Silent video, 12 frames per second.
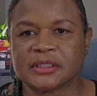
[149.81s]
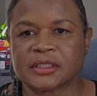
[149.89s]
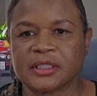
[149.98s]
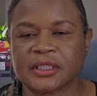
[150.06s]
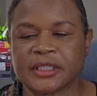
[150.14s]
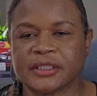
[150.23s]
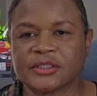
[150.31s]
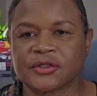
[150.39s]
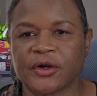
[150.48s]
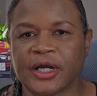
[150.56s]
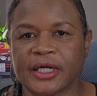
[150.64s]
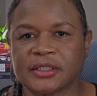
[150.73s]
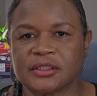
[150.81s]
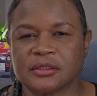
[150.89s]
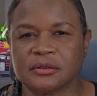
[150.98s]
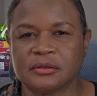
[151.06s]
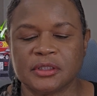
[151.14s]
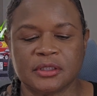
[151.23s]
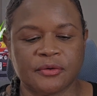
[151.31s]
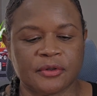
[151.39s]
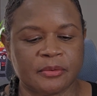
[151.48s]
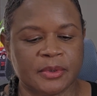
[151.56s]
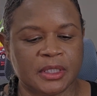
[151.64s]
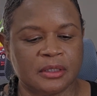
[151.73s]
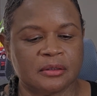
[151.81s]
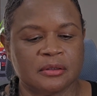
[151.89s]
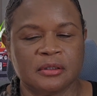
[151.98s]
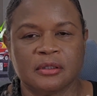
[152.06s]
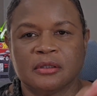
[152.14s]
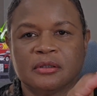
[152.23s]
is going to get scratched. You know what I mean?